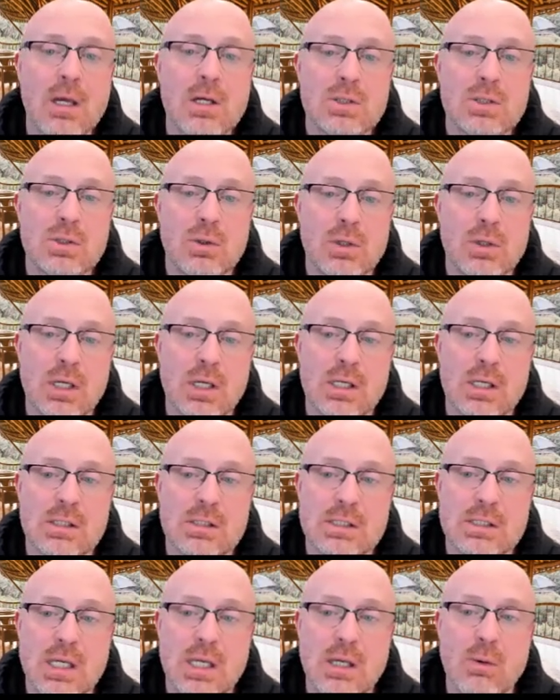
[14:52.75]
so that you can
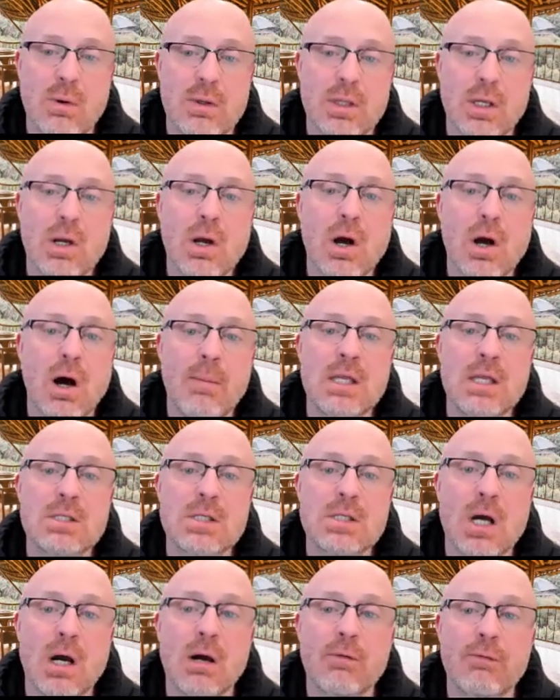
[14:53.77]
see what the
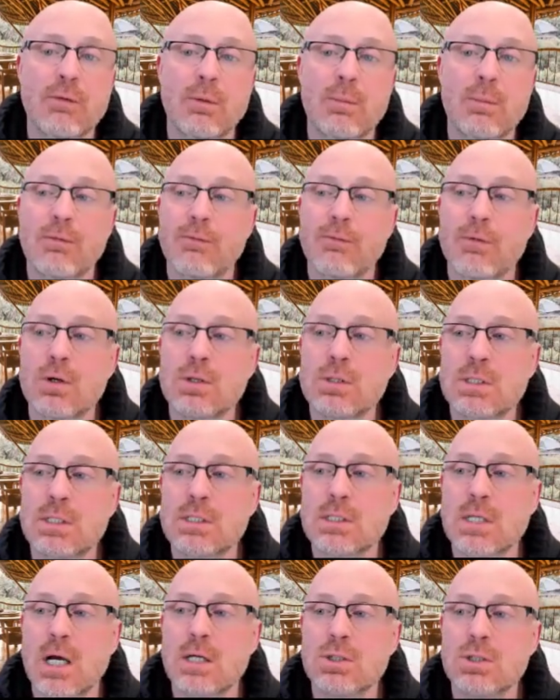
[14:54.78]
comments are from your first
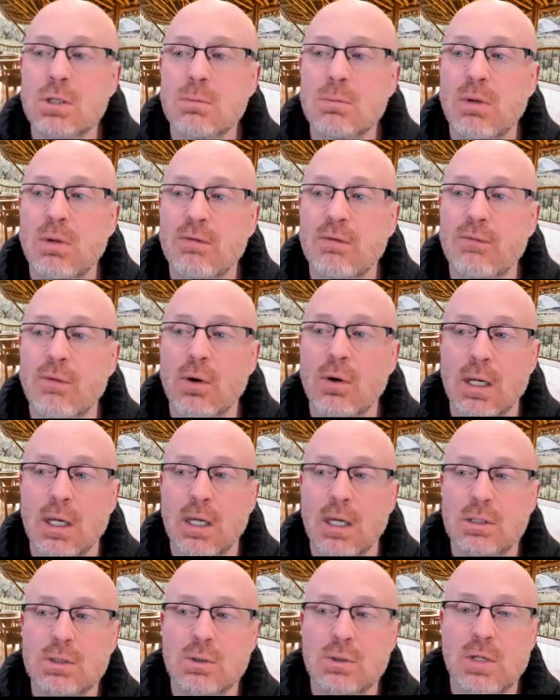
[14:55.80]
discussion before you
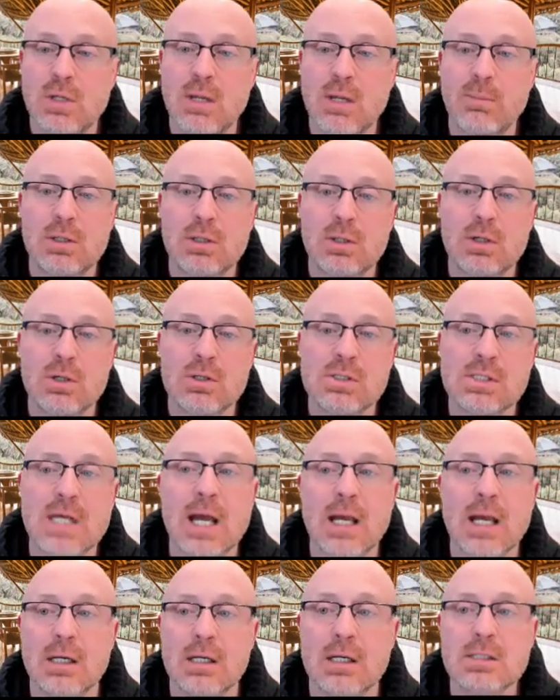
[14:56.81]
get too deep into your
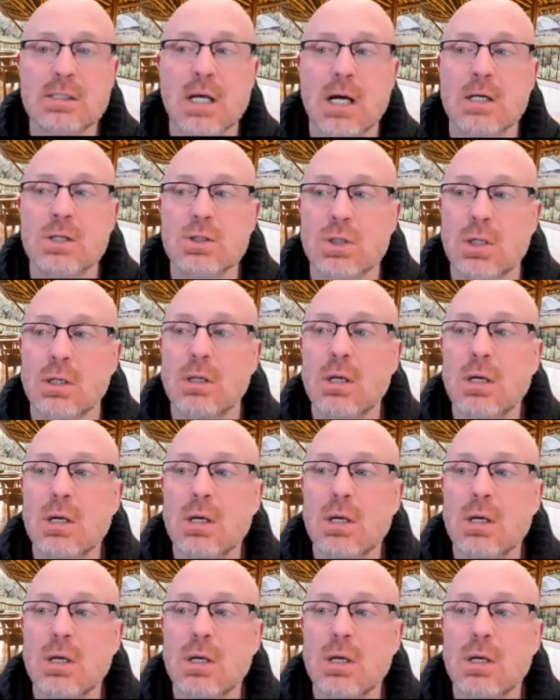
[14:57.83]
second discussion.